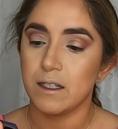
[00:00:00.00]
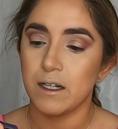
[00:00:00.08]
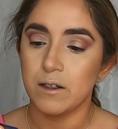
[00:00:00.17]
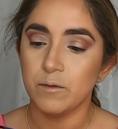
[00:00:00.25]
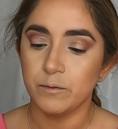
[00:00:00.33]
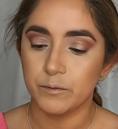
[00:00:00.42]

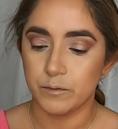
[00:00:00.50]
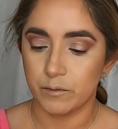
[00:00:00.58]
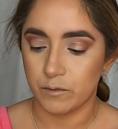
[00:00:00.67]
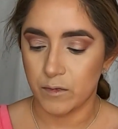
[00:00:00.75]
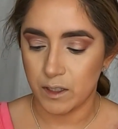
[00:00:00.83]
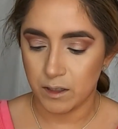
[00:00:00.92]
Glow.
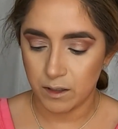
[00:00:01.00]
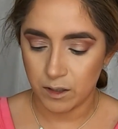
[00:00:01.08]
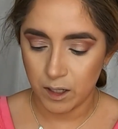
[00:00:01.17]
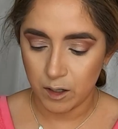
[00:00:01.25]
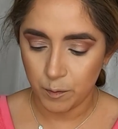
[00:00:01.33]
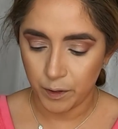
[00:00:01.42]
This is
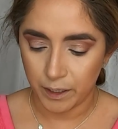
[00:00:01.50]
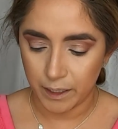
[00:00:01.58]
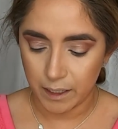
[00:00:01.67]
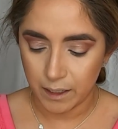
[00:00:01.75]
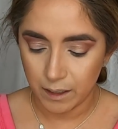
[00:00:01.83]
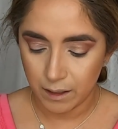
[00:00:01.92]
so
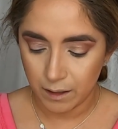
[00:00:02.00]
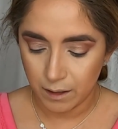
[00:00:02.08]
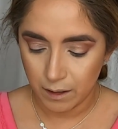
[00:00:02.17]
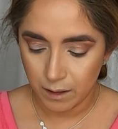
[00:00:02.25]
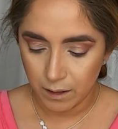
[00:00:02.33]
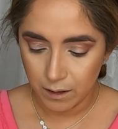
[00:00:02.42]
pretty.
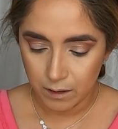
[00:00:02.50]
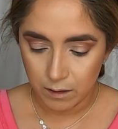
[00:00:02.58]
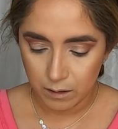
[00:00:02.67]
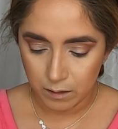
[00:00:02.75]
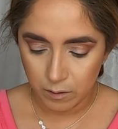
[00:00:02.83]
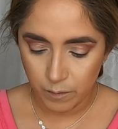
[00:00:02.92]

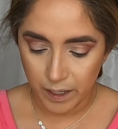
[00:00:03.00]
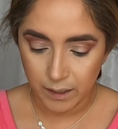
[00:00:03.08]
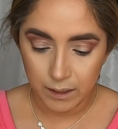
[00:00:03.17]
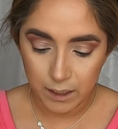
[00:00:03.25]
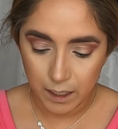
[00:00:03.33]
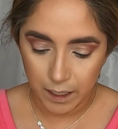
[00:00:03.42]
Don't
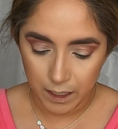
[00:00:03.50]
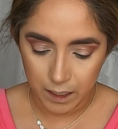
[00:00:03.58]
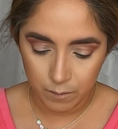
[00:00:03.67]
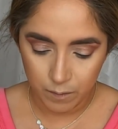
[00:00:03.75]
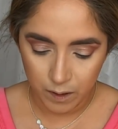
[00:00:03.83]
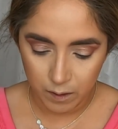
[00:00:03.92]
mind the
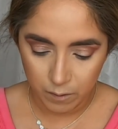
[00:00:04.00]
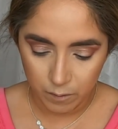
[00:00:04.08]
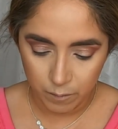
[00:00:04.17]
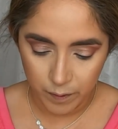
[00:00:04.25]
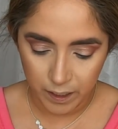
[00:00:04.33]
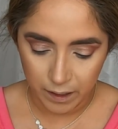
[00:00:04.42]
name,
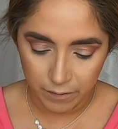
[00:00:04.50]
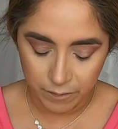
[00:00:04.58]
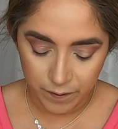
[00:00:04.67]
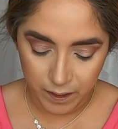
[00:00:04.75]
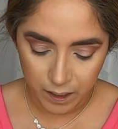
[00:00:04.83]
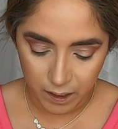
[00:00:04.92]
but I
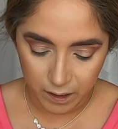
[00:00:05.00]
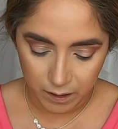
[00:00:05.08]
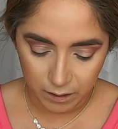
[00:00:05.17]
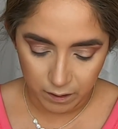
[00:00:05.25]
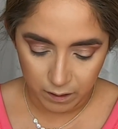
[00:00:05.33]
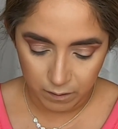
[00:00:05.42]

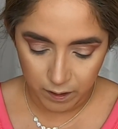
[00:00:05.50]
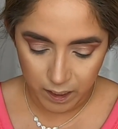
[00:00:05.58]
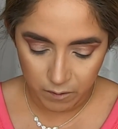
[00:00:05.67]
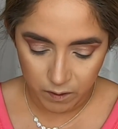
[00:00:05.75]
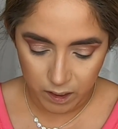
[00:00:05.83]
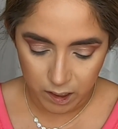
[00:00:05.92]
figure
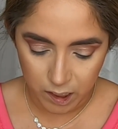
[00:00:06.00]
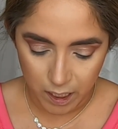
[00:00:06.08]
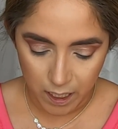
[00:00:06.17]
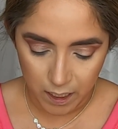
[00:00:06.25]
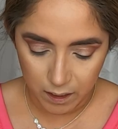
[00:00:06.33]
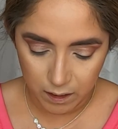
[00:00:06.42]
give it a
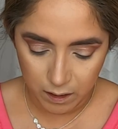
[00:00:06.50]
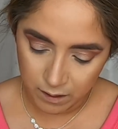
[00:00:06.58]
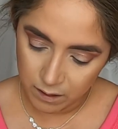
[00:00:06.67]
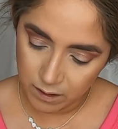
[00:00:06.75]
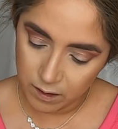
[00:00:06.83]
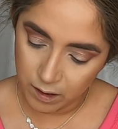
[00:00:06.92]
shot.
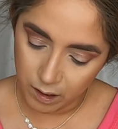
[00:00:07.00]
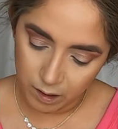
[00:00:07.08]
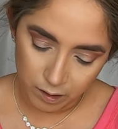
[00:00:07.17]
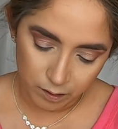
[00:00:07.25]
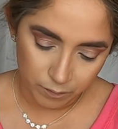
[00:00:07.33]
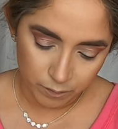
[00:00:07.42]
This is
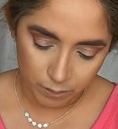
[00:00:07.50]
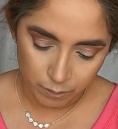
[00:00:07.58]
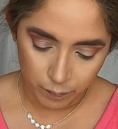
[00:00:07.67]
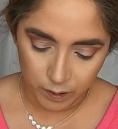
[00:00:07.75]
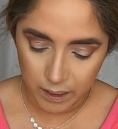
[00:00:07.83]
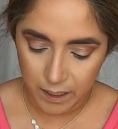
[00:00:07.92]
their
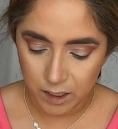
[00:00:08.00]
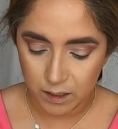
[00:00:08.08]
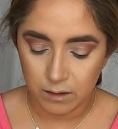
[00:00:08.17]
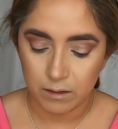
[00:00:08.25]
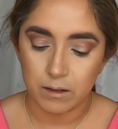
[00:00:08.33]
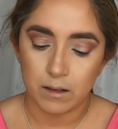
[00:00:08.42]
blush
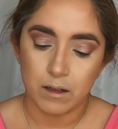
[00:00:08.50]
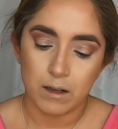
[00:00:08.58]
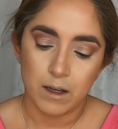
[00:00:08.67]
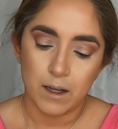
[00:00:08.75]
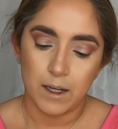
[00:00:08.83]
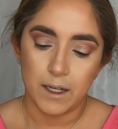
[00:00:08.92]

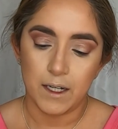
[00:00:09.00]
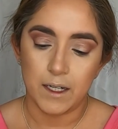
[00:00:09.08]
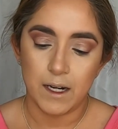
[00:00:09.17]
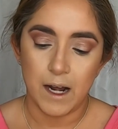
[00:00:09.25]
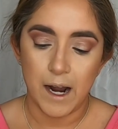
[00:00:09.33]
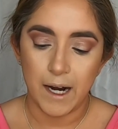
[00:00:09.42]

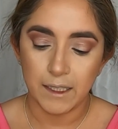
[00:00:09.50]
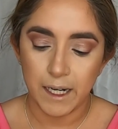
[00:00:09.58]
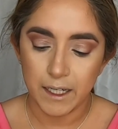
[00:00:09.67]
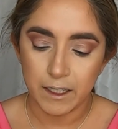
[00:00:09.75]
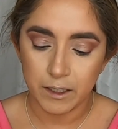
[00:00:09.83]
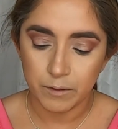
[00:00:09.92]
and
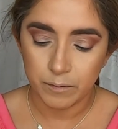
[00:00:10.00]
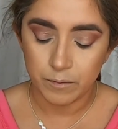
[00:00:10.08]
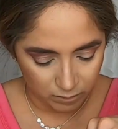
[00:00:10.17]
highlighter.